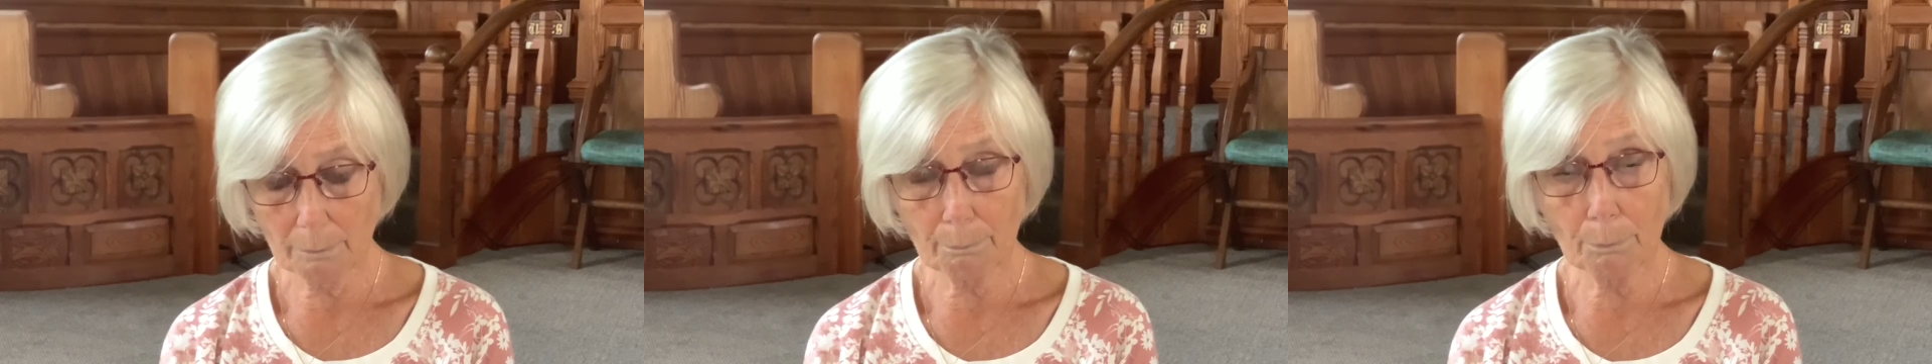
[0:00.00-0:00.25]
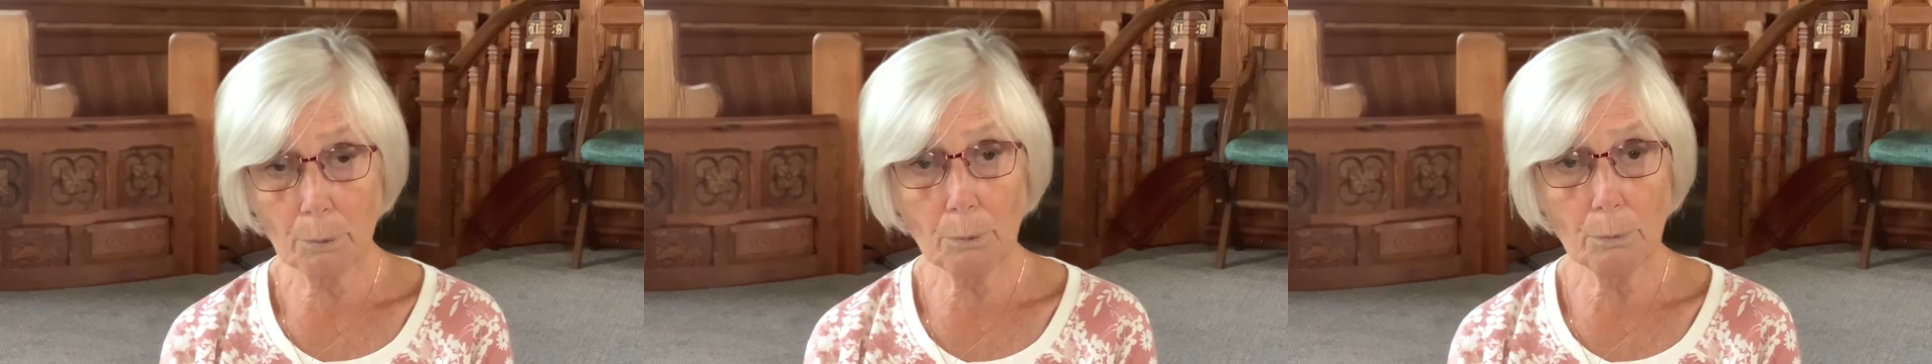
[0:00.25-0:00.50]

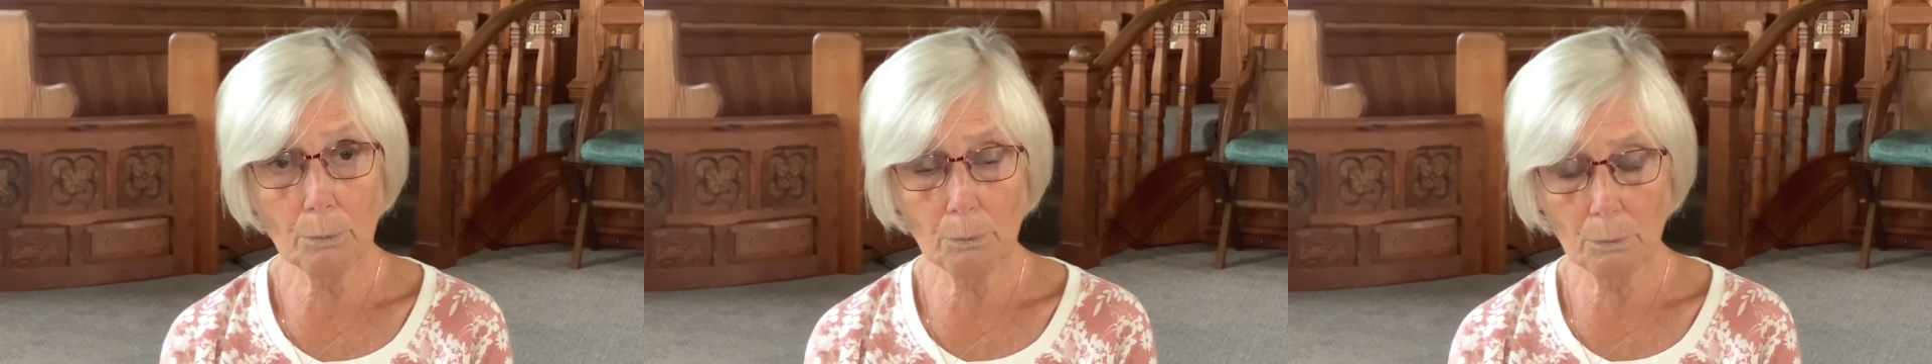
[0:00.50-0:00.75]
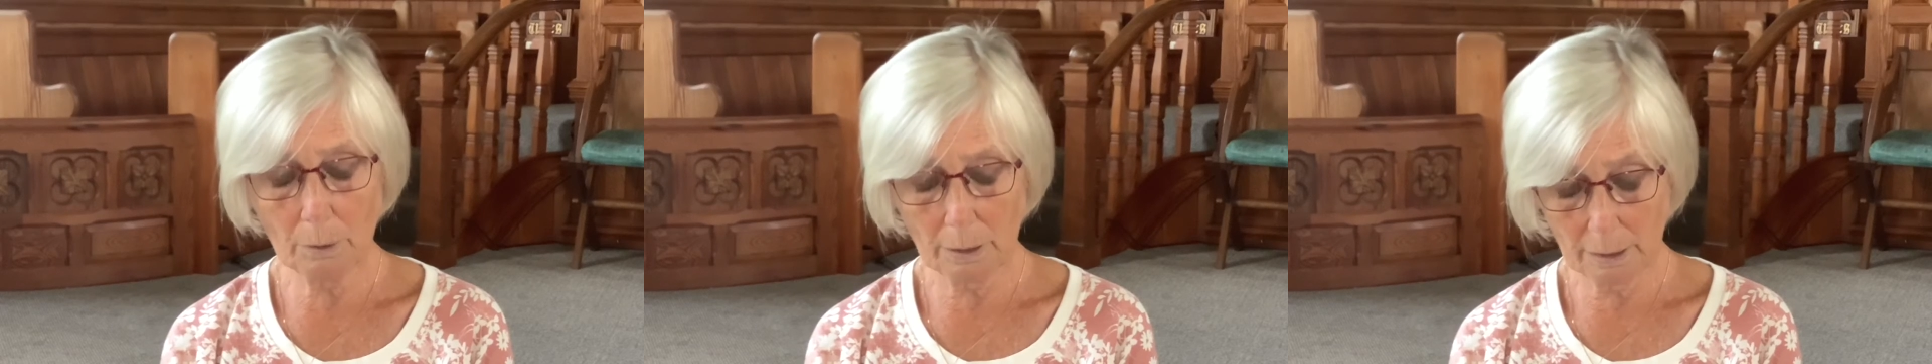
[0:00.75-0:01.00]
Paul
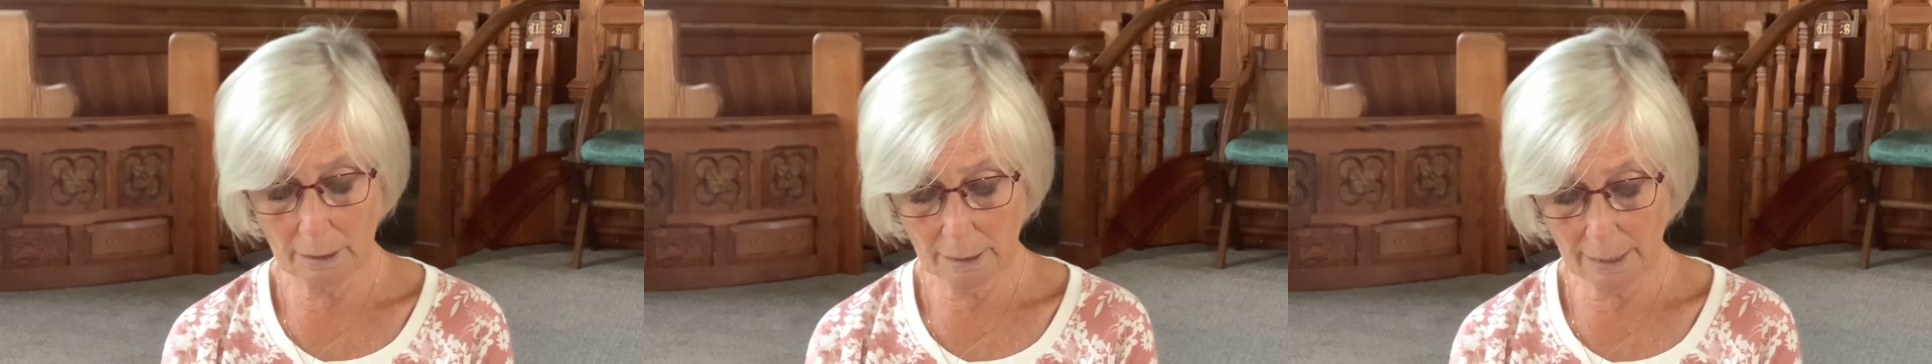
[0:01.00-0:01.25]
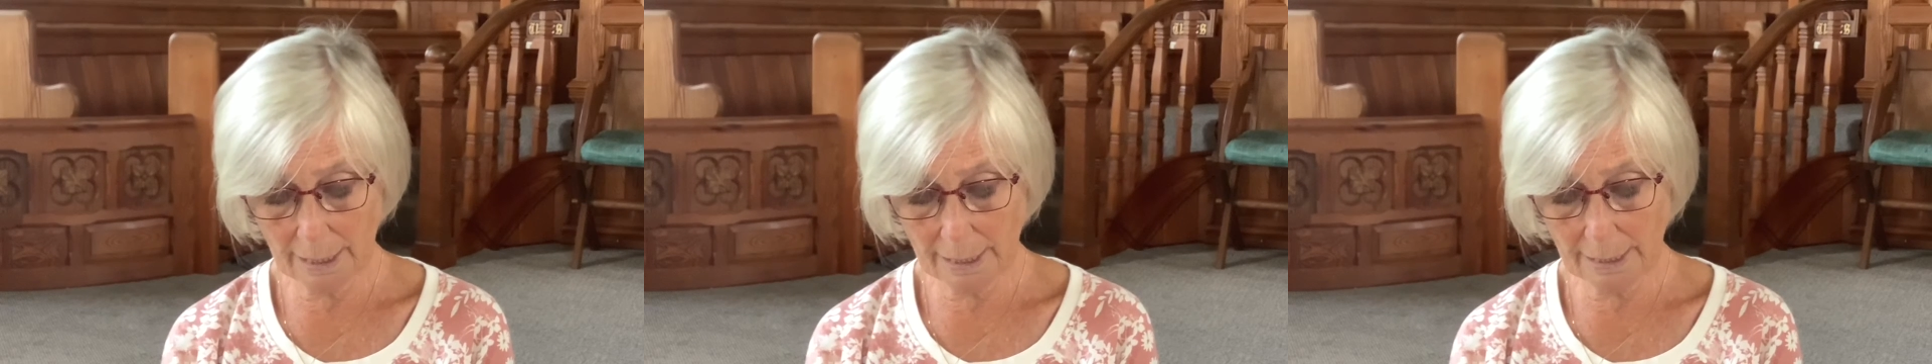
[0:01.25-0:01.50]

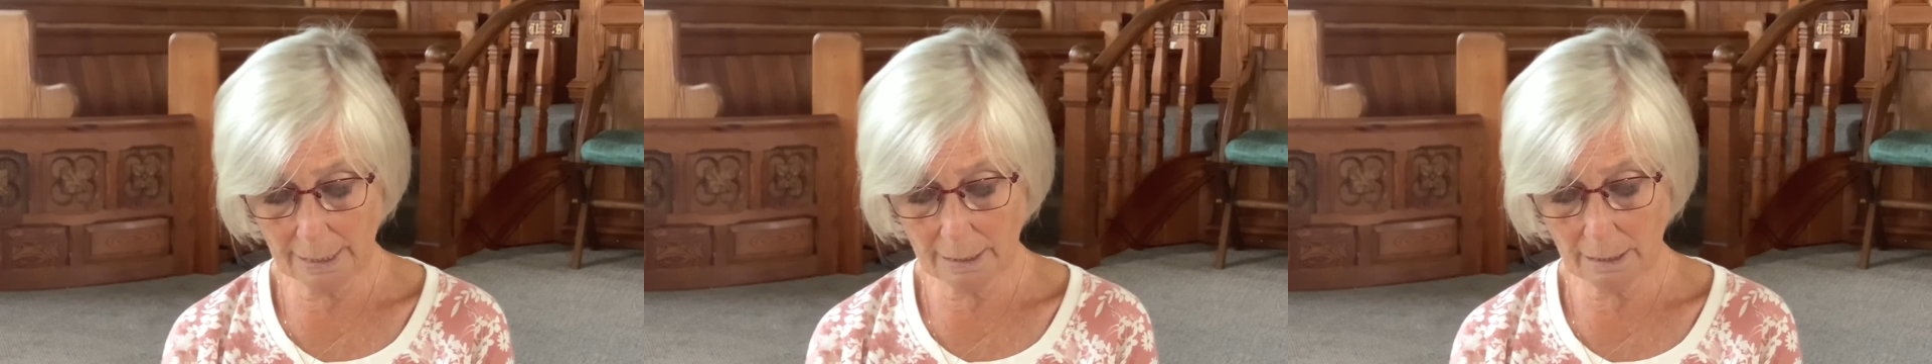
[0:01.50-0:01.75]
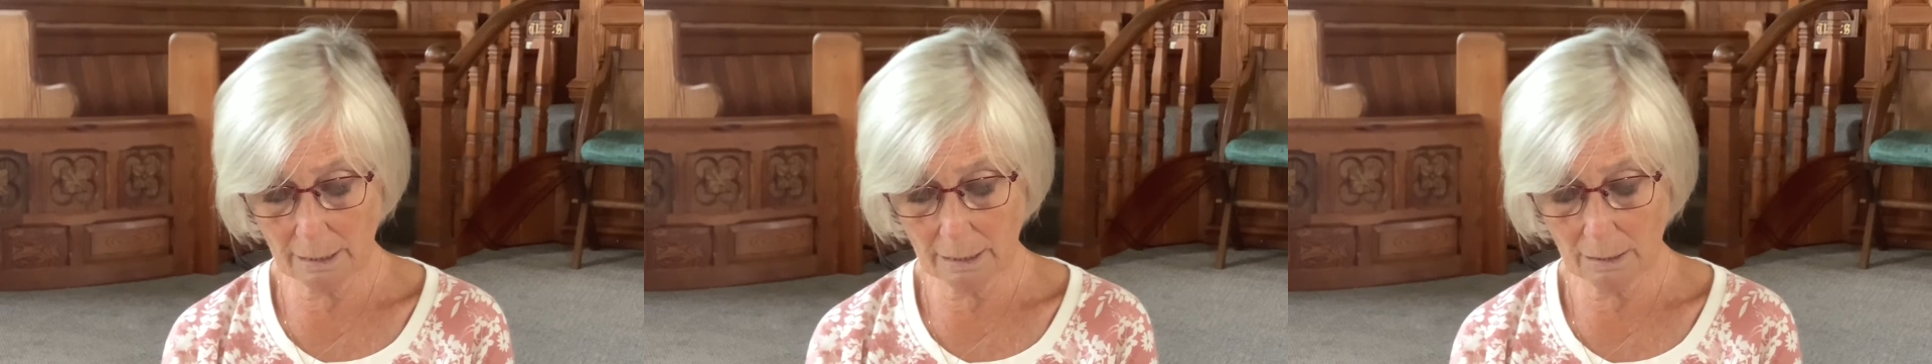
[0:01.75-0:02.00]
laid
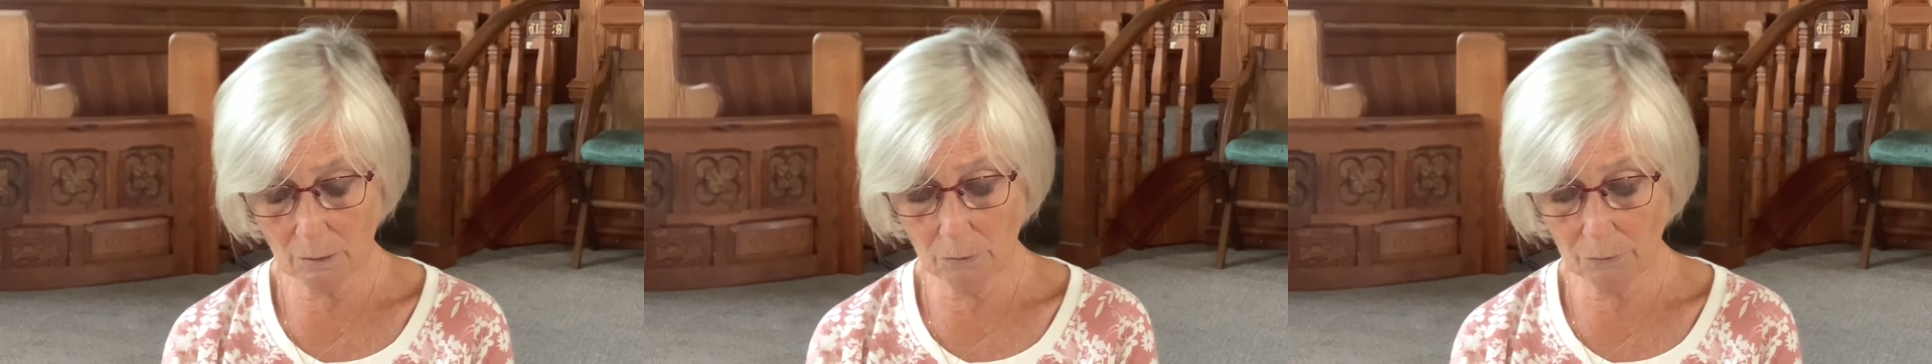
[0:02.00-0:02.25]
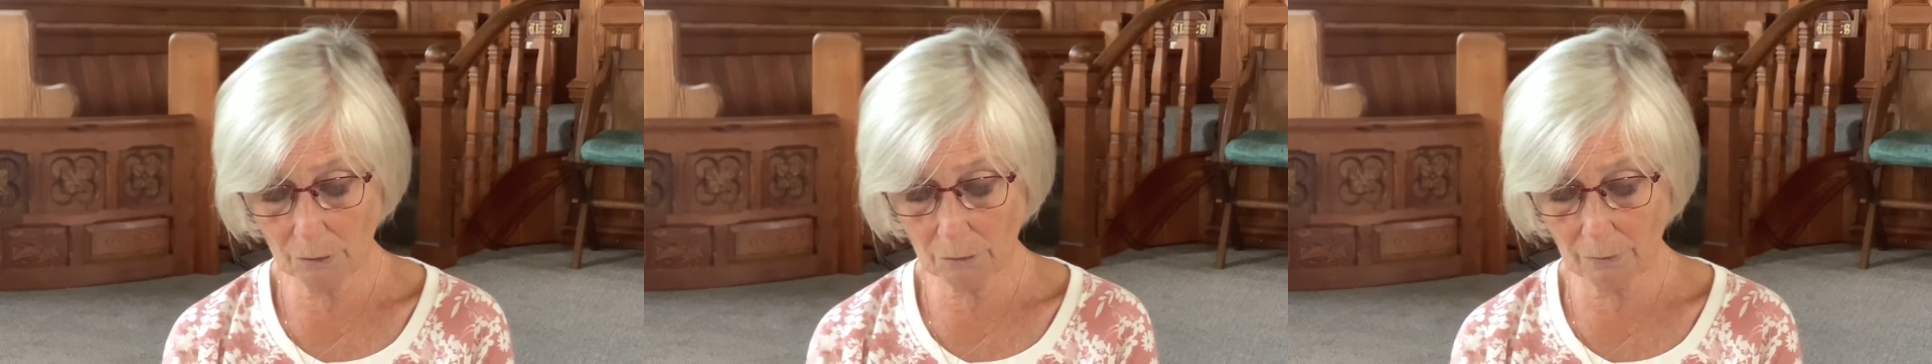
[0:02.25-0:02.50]
on
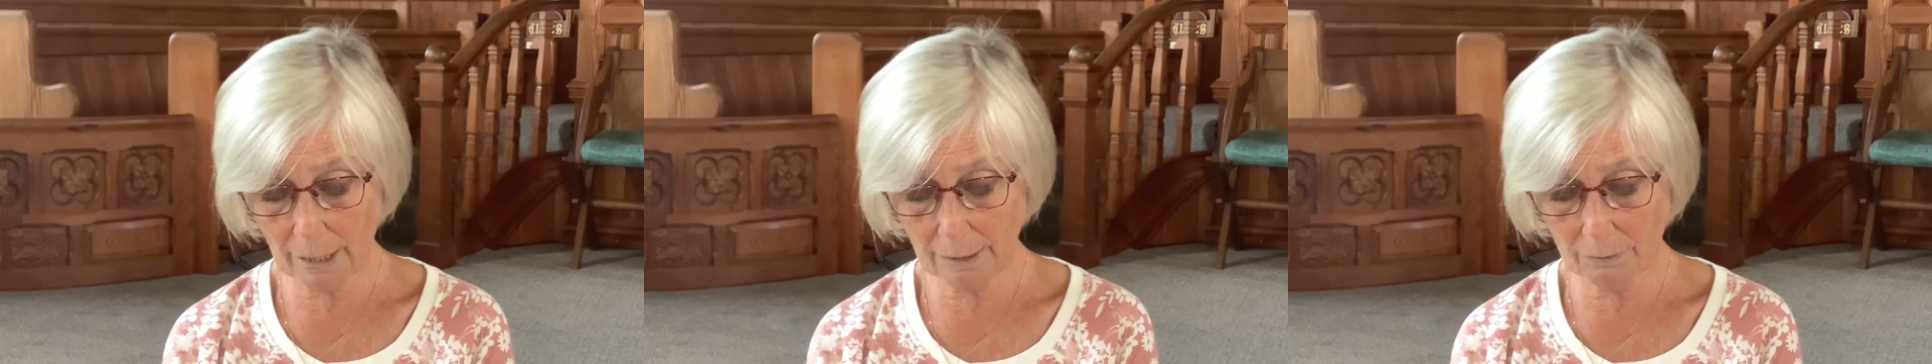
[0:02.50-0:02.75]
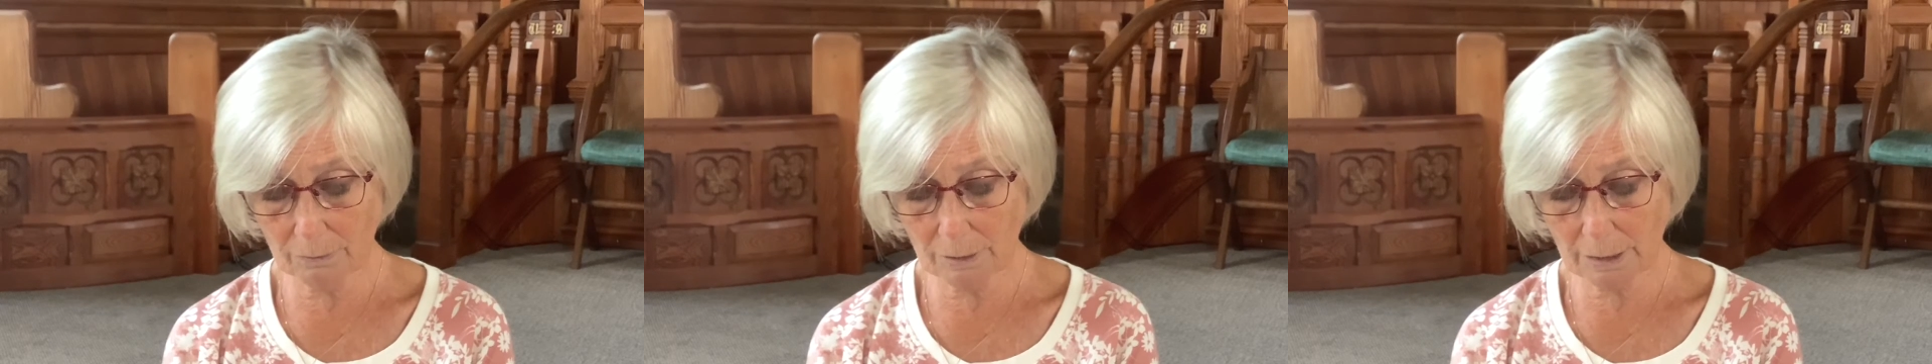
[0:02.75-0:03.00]
the
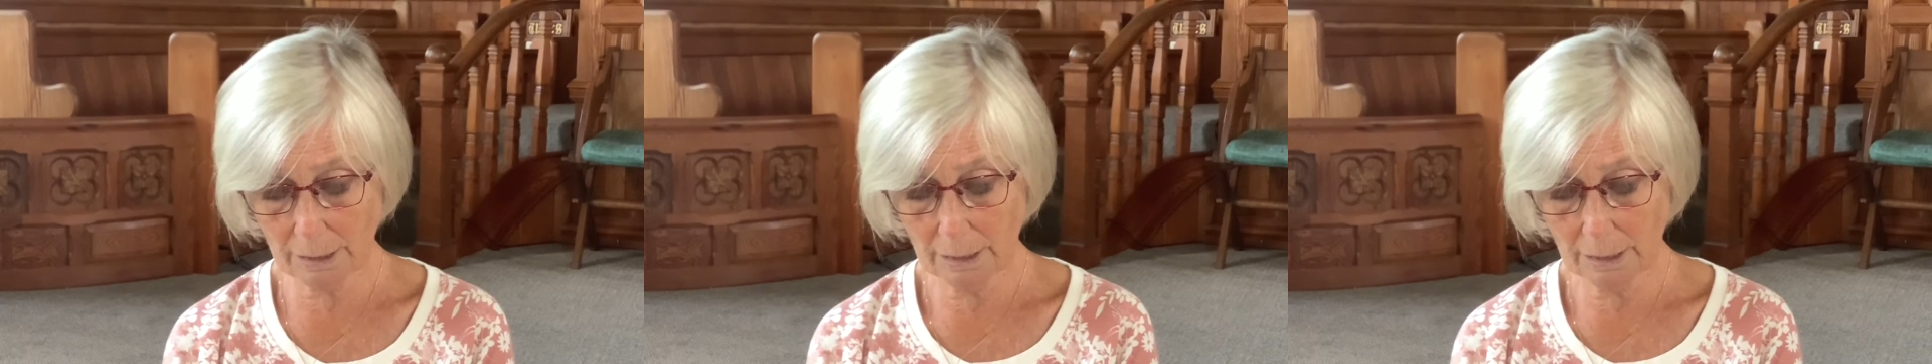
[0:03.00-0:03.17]
ground,